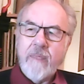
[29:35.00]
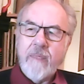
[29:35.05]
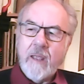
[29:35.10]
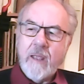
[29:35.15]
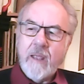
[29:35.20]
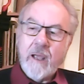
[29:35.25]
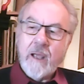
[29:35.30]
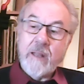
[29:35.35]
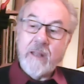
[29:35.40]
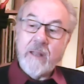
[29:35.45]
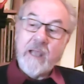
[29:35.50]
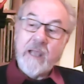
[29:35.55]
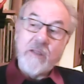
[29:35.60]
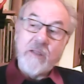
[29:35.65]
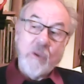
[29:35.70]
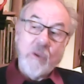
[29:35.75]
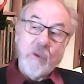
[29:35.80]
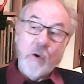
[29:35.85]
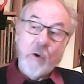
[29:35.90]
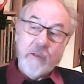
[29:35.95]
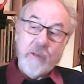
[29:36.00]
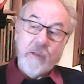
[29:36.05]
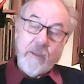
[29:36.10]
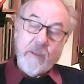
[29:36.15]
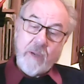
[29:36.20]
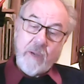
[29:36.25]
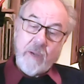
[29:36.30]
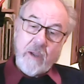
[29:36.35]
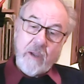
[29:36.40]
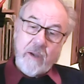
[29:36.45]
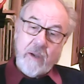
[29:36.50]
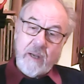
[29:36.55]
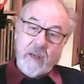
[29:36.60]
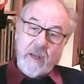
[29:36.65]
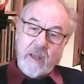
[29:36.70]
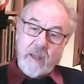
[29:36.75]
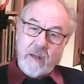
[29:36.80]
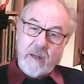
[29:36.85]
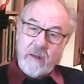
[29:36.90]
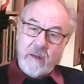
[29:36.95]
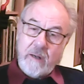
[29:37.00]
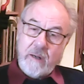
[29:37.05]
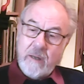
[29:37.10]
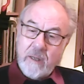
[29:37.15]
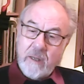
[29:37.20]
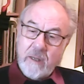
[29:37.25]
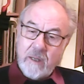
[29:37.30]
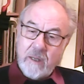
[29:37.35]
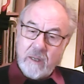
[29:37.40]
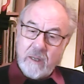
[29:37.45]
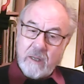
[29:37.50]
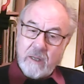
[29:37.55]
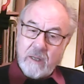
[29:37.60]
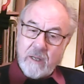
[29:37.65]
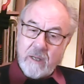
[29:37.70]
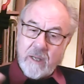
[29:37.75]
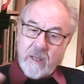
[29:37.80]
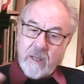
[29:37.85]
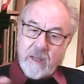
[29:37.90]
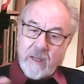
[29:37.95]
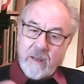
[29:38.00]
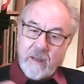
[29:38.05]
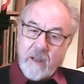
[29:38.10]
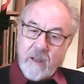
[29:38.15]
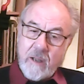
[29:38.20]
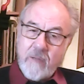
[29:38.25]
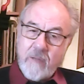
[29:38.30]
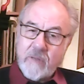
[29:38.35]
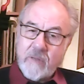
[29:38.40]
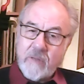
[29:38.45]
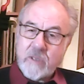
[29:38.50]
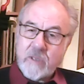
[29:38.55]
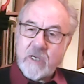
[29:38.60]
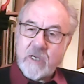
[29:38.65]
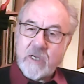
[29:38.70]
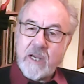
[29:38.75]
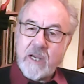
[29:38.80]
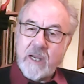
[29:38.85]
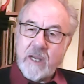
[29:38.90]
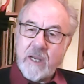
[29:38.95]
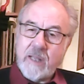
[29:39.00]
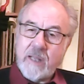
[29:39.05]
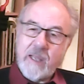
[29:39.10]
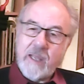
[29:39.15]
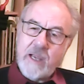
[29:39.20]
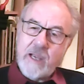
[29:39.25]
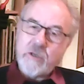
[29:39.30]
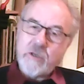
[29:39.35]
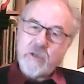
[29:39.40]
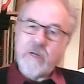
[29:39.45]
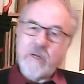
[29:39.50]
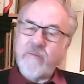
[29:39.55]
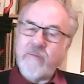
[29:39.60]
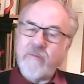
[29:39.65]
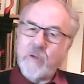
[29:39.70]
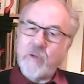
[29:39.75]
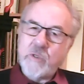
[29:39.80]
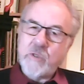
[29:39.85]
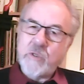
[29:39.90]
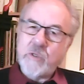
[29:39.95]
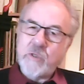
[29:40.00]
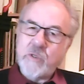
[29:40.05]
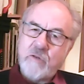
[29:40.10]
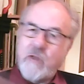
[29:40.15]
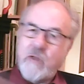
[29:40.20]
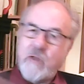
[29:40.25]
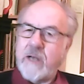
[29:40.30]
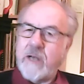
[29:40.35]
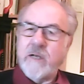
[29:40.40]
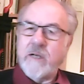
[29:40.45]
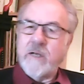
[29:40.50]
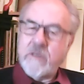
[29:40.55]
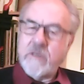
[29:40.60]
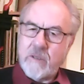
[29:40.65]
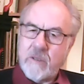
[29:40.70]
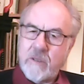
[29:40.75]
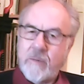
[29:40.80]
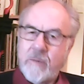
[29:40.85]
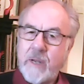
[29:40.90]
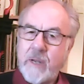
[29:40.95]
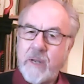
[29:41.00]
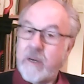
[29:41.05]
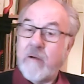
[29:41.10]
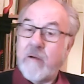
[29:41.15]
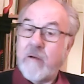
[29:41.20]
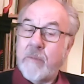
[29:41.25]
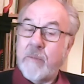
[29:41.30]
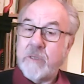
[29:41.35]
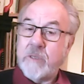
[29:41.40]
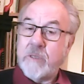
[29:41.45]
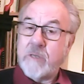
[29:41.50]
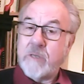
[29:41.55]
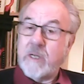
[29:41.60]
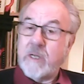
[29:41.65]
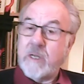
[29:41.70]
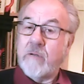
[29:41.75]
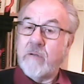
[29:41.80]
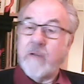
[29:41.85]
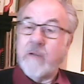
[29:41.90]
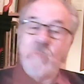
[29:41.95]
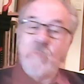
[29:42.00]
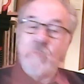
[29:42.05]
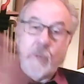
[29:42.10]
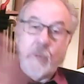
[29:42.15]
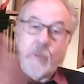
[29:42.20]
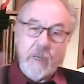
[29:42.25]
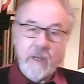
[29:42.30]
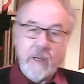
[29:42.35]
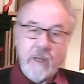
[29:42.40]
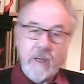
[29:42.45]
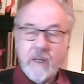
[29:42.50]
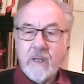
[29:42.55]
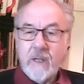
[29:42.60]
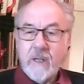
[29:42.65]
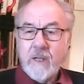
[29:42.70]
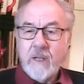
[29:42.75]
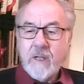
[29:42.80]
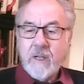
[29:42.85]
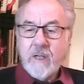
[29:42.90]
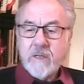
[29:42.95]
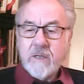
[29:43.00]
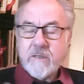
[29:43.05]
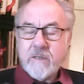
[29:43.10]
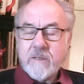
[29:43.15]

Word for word: and they thought they were going down uh, over the sea, and they actually flew straight into Mount Erebus and killed everybody. Wow. So